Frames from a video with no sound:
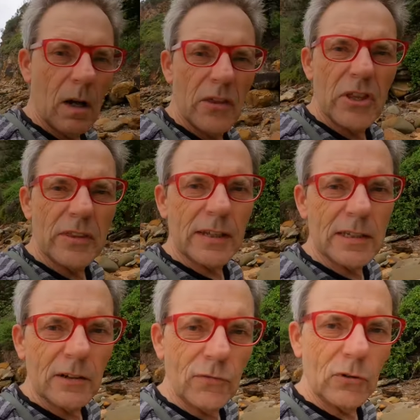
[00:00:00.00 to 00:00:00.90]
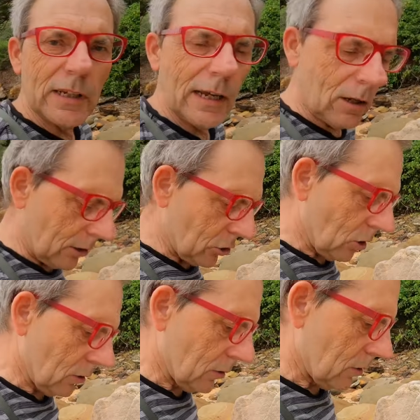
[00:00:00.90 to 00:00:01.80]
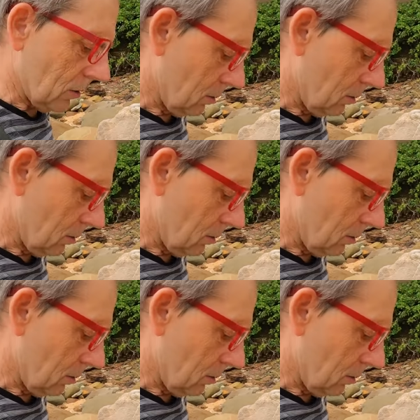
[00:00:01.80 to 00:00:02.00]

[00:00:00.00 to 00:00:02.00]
I think that's it for daylight shots.